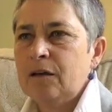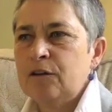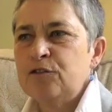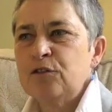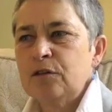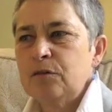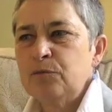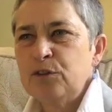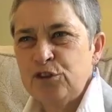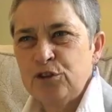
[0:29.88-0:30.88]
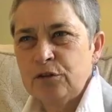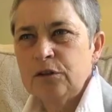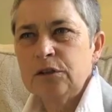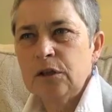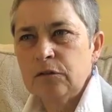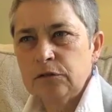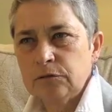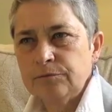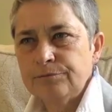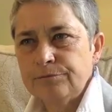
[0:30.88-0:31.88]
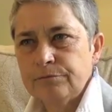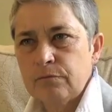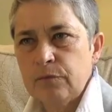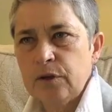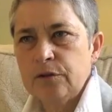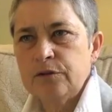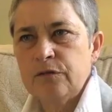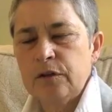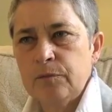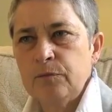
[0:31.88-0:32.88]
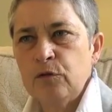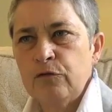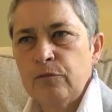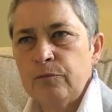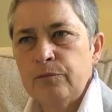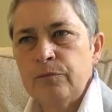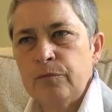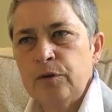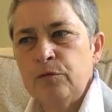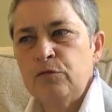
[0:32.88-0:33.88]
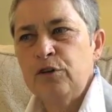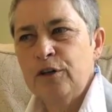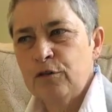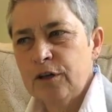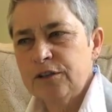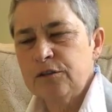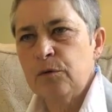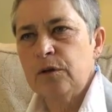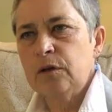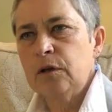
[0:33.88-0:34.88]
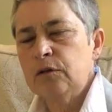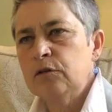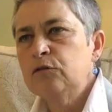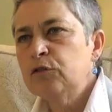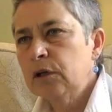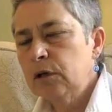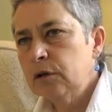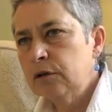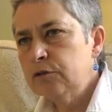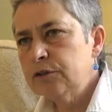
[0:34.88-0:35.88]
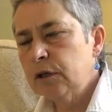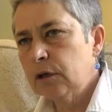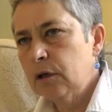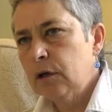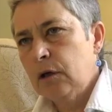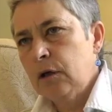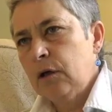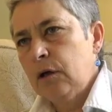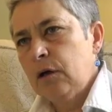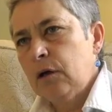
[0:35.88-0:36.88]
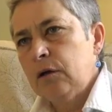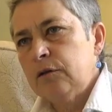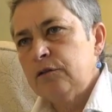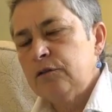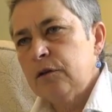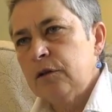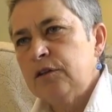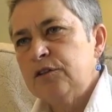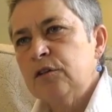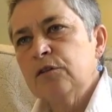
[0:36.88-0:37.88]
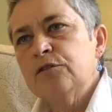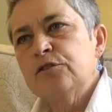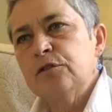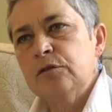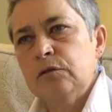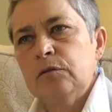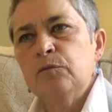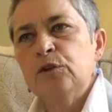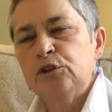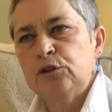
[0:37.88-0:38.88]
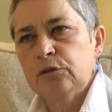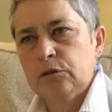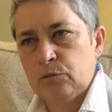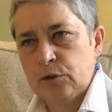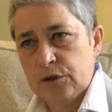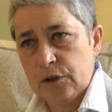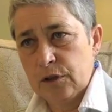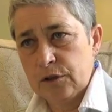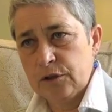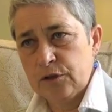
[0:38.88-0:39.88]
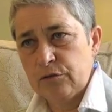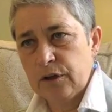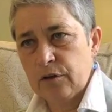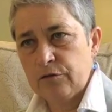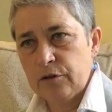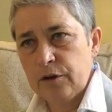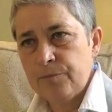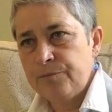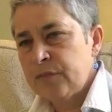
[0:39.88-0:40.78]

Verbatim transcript: and a maturity level, because very often people regress when they're drinking and using, and they start to mature once they get into recovery.